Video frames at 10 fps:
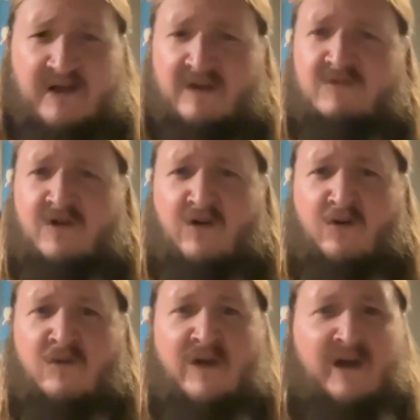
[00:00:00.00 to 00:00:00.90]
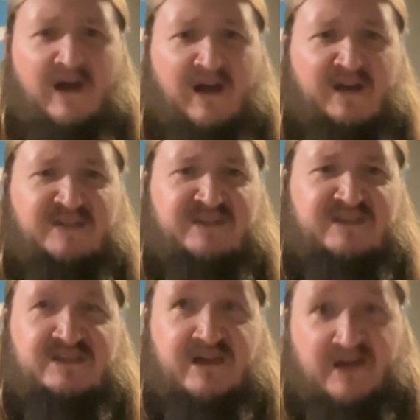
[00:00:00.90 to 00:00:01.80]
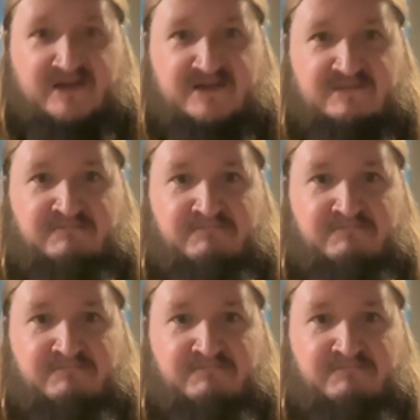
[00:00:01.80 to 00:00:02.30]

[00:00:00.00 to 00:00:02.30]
alcohol, and sex.